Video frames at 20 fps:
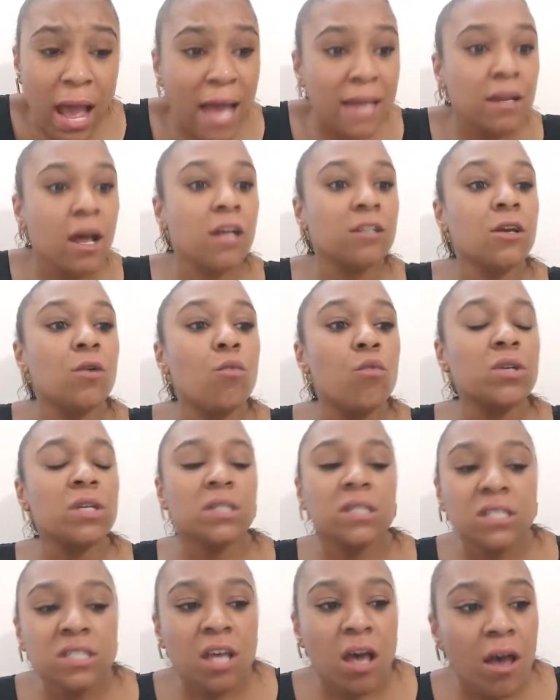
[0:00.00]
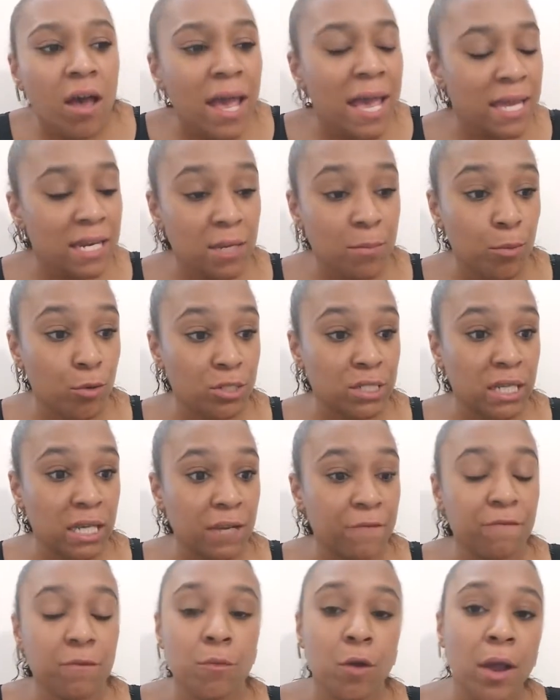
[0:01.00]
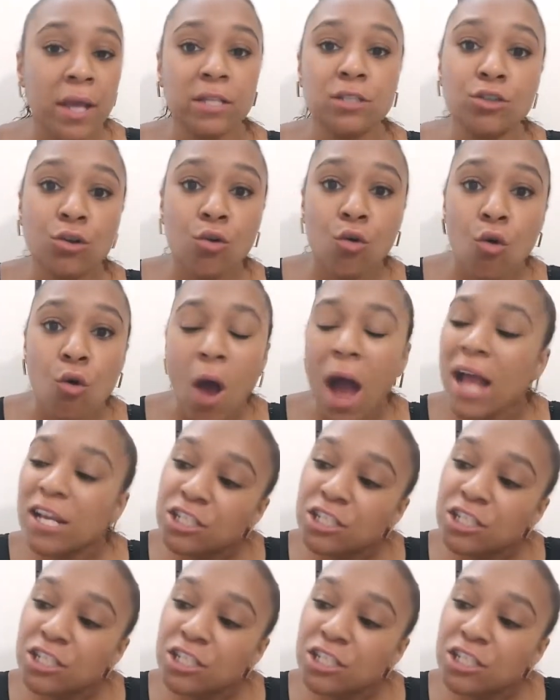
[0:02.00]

And I don't want to deter anybody from going to court.